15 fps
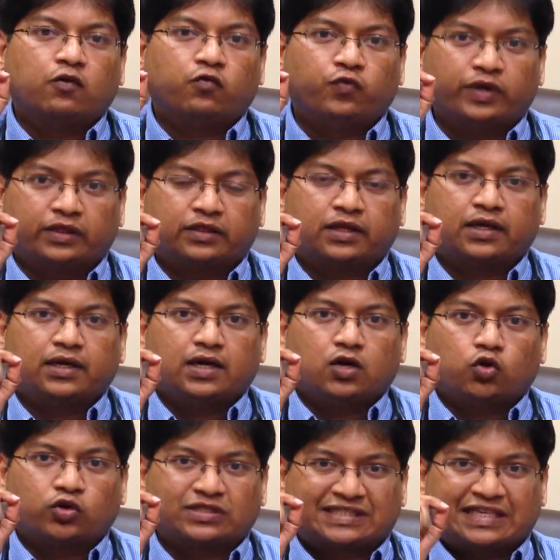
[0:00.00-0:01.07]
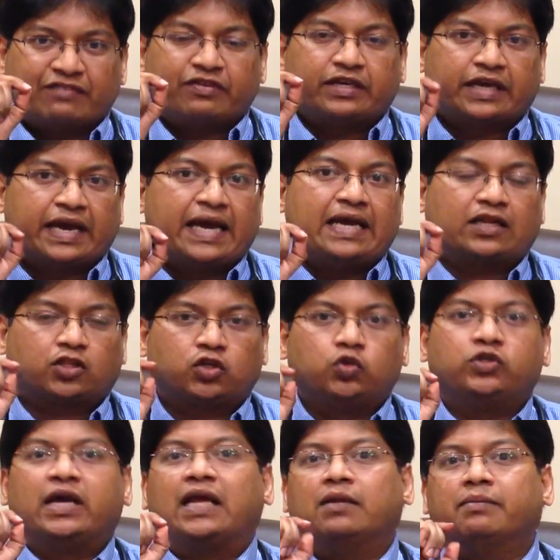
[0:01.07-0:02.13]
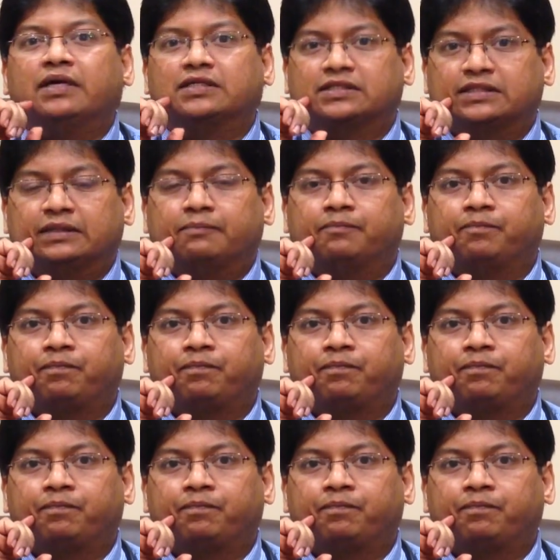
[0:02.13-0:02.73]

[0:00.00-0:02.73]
with receiving care through telemedicine.